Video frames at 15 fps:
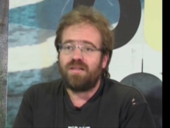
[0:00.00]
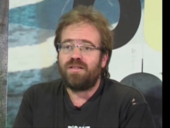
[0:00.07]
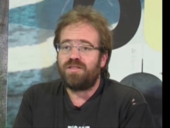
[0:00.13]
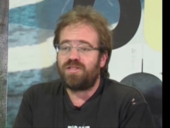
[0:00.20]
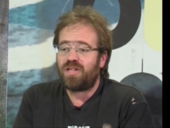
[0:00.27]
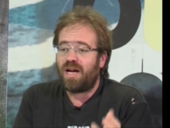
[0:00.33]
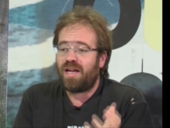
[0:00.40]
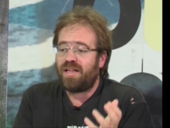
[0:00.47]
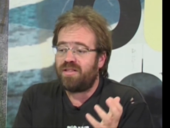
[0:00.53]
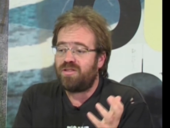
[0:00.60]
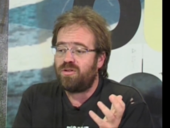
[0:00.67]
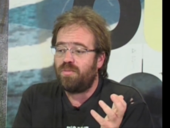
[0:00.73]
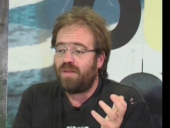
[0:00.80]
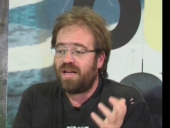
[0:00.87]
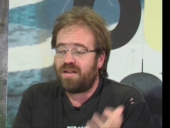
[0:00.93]
trying
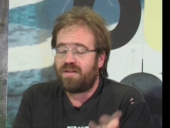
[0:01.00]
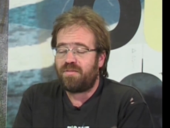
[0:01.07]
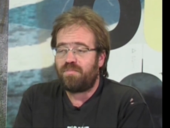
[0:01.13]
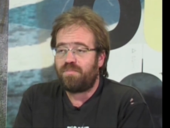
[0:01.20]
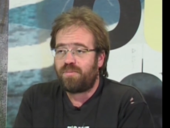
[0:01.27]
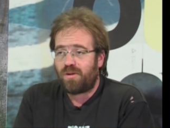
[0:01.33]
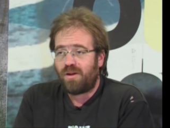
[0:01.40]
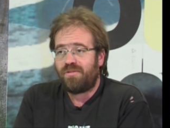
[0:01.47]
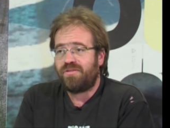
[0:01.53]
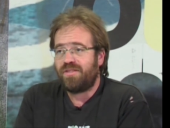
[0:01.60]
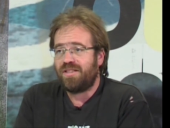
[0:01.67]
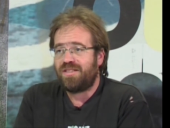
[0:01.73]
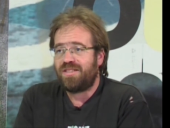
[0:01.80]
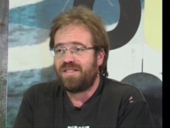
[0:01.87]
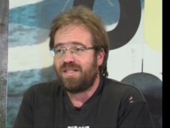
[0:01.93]
to make
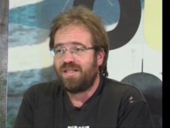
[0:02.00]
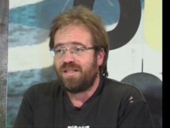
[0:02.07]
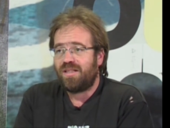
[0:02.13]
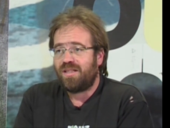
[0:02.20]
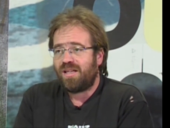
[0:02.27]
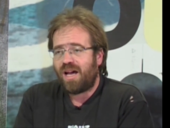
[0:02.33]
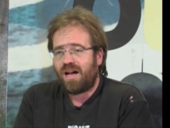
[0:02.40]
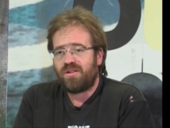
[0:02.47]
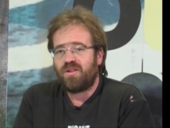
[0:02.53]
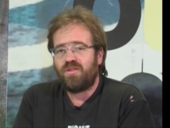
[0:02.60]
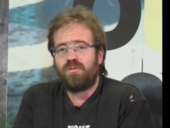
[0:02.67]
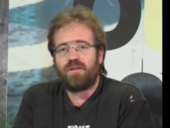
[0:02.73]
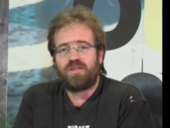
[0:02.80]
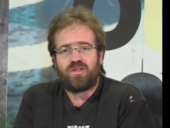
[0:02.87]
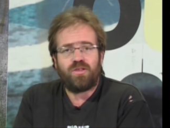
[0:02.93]
profit out of
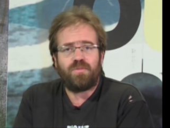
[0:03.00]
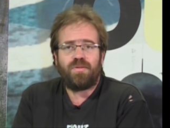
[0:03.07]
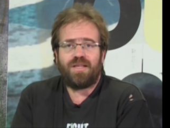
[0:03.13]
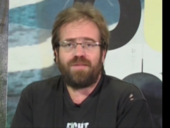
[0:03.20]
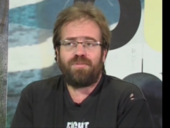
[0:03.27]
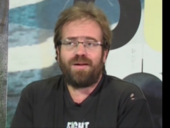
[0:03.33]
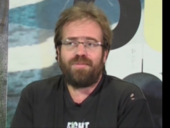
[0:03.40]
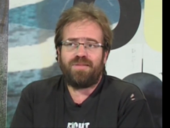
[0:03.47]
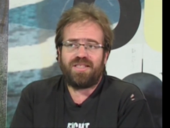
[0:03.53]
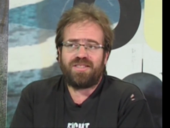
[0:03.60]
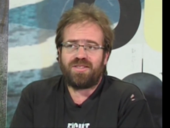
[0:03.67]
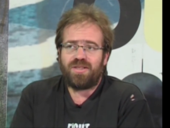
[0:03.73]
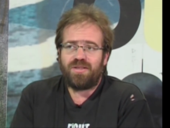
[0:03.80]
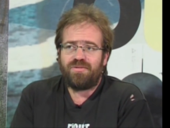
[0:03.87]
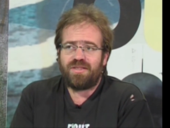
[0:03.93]
what should be a public
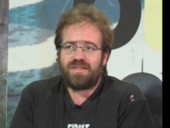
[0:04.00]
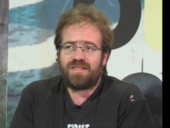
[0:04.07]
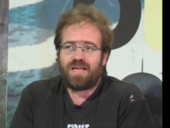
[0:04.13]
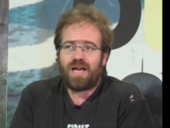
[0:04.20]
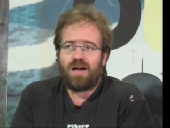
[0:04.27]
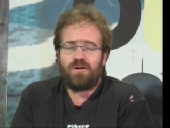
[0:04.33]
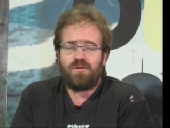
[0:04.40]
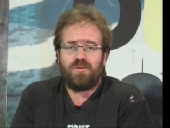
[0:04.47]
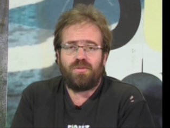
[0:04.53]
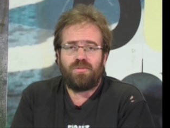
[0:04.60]
service. Our